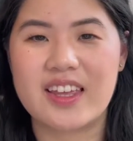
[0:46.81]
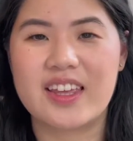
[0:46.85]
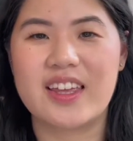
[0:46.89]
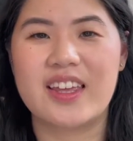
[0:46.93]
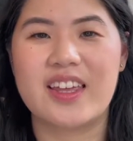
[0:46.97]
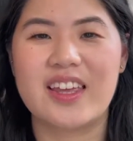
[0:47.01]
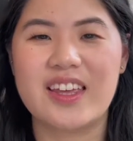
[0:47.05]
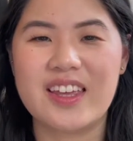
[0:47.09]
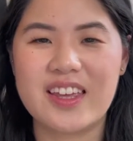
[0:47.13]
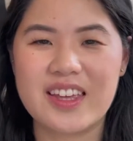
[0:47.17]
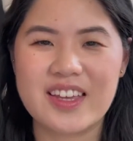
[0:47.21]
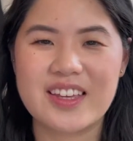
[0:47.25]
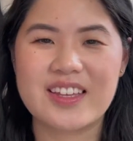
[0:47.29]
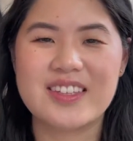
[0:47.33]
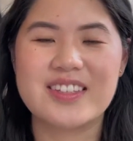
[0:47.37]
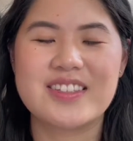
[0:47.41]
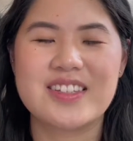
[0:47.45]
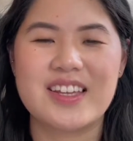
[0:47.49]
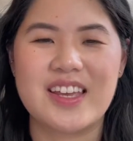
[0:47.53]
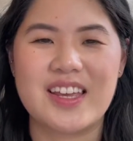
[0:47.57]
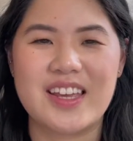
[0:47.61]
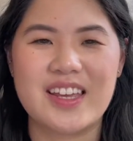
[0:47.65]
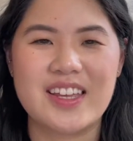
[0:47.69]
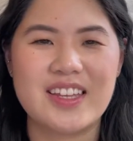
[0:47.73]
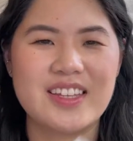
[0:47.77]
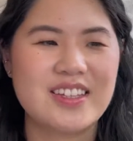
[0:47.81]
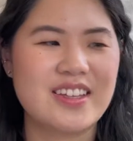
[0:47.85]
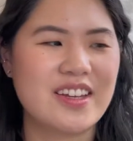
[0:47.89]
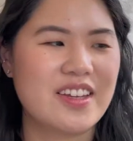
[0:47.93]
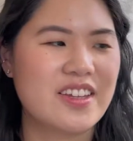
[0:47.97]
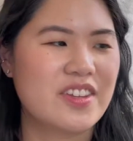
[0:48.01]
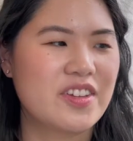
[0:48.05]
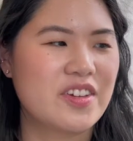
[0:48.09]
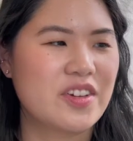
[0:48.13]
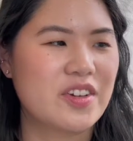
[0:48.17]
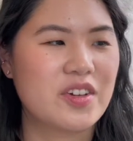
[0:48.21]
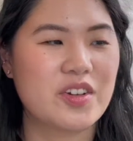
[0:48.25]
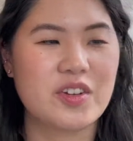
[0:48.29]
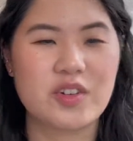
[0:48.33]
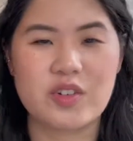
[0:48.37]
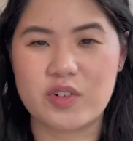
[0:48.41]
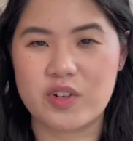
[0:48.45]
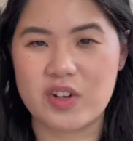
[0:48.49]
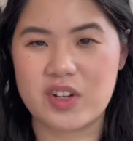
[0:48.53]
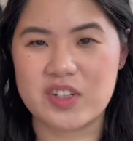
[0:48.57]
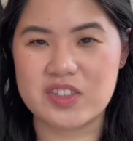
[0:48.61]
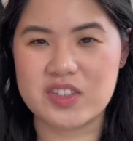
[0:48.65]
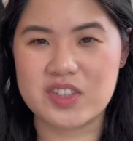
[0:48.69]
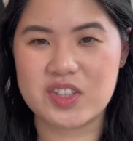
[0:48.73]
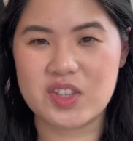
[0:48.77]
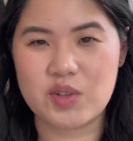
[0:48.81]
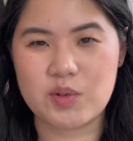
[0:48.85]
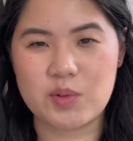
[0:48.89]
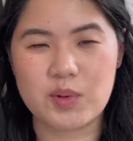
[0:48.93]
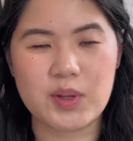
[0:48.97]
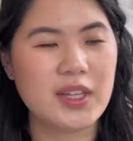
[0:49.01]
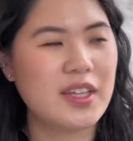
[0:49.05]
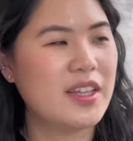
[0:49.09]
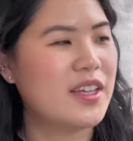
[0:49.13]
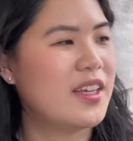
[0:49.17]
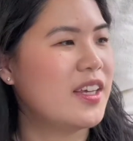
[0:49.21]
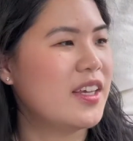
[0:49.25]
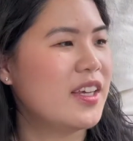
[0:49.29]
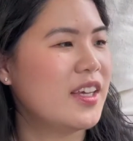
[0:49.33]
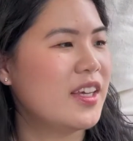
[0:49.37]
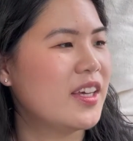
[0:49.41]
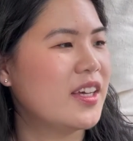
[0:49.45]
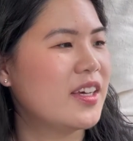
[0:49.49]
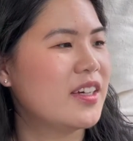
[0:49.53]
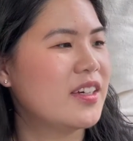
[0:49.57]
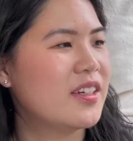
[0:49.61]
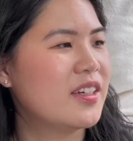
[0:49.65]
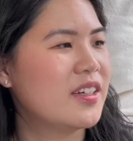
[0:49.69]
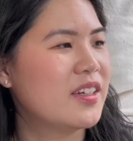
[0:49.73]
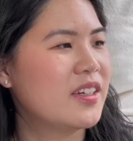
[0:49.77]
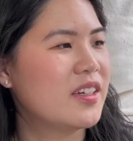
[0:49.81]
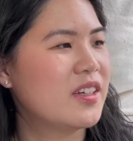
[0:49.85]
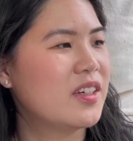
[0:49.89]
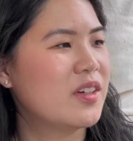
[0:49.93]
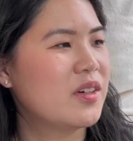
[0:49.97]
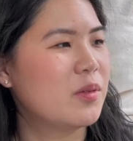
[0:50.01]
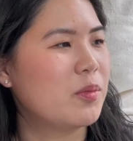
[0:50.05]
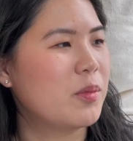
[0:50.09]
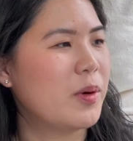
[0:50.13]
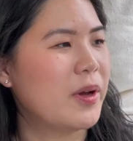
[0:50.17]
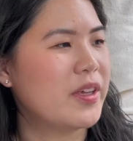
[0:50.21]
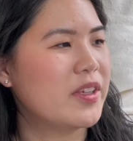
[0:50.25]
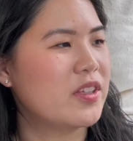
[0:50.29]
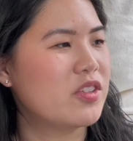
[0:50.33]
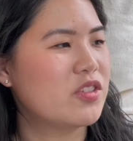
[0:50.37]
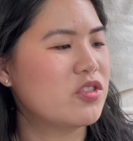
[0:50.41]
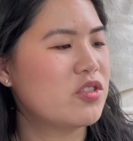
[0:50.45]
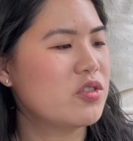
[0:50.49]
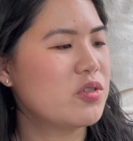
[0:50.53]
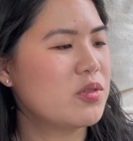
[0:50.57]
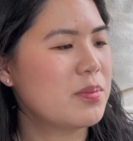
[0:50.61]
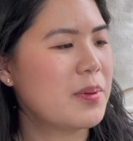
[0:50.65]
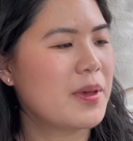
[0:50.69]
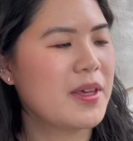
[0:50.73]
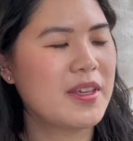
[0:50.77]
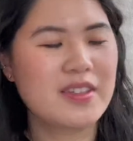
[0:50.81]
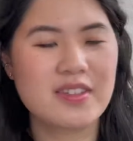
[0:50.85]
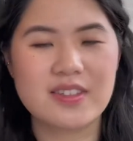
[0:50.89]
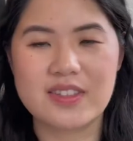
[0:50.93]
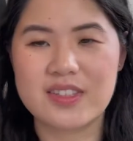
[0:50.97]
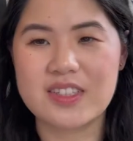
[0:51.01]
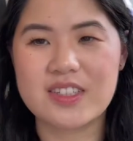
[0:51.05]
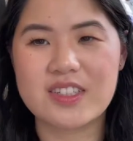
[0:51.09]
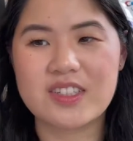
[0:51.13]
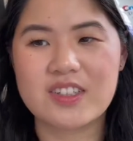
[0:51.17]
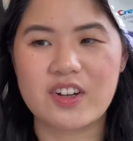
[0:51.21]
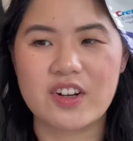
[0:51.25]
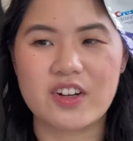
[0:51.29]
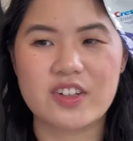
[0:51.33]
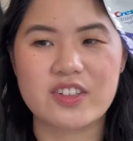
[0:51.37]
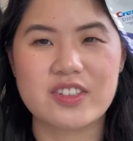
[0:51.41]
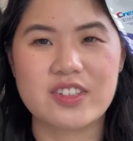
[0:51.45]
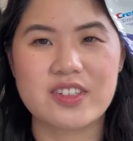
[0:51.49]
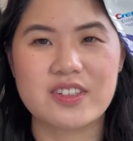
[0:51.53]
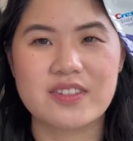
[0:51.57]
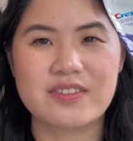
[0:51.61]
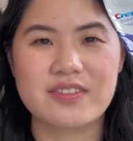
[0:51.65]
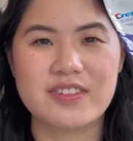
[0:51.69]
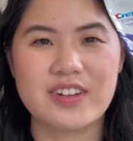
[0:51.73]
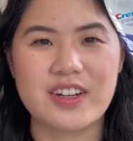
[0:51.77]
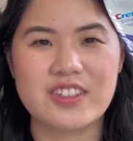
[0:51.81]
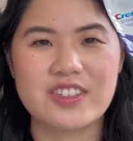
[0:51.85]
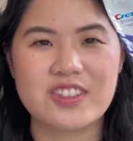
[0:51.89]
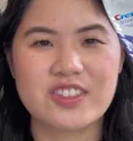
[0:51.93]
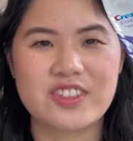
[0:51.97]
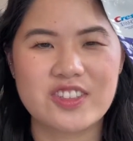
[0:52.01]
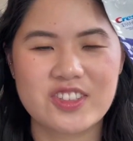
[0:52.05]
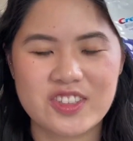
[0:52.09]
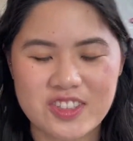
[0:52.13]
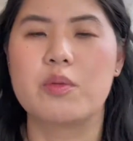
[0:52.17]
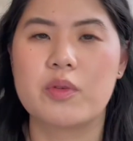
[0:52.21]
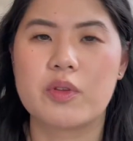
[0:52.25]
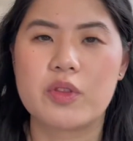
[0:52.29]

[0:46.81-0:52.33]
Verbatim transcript: and another Crest 3D white toothpaste in Arctic Fresh.